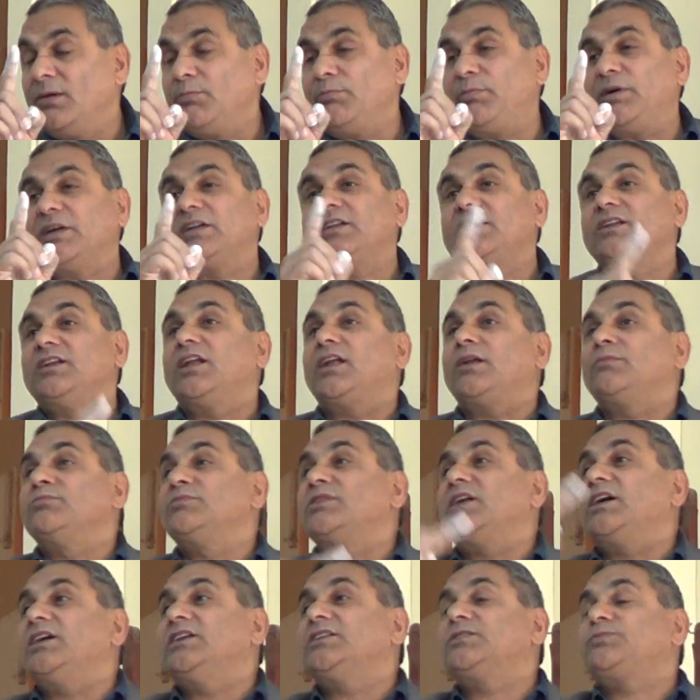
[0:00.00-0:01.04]
but
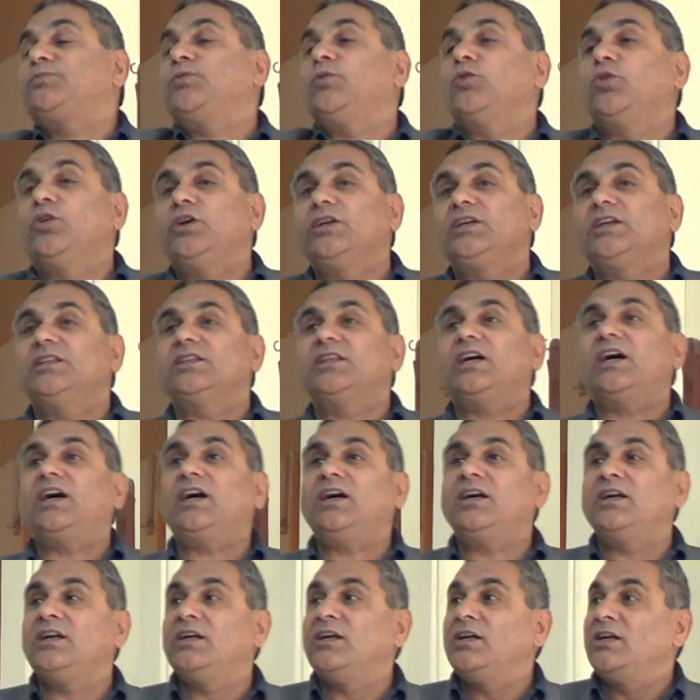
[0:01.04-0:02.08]
Narmada is flowing in
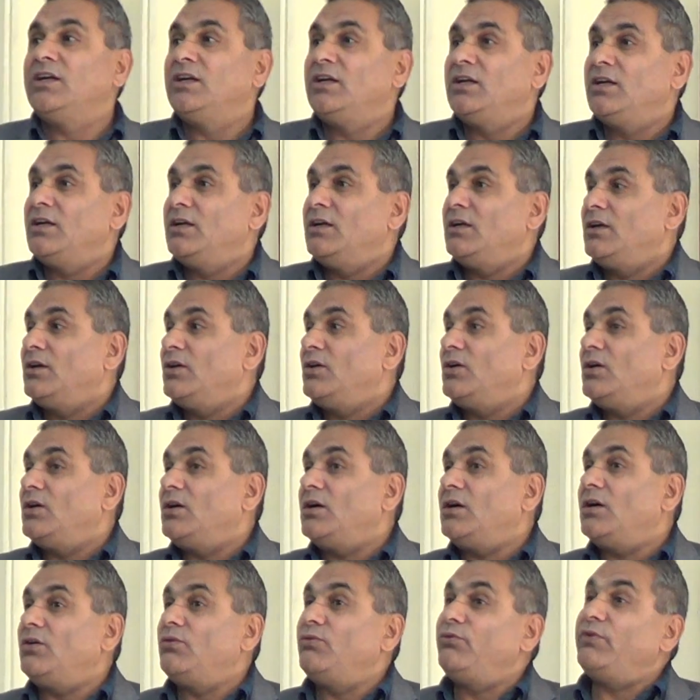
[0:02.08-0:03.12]
the
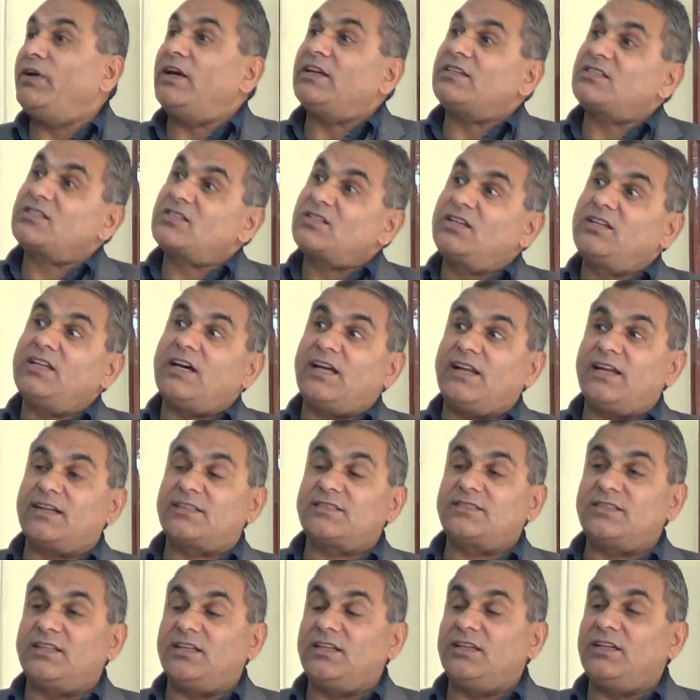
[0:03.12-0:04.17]
west
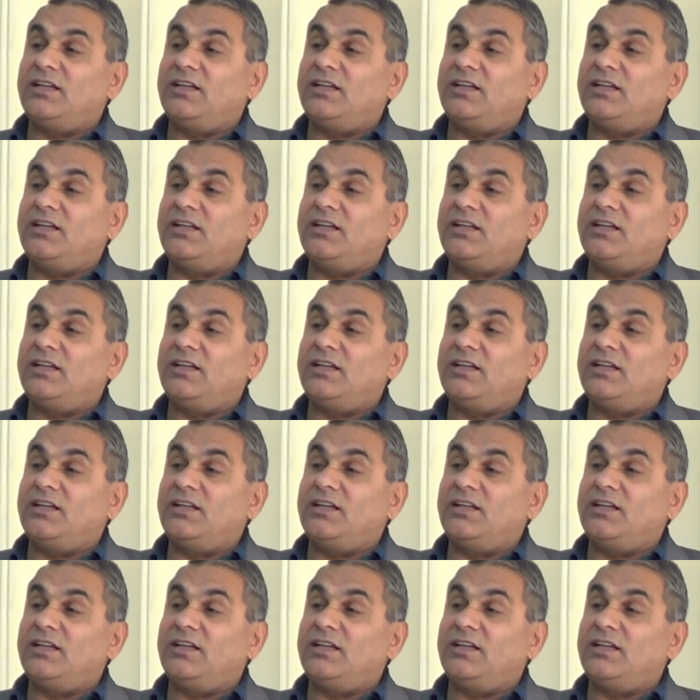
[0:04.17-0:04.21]
direction.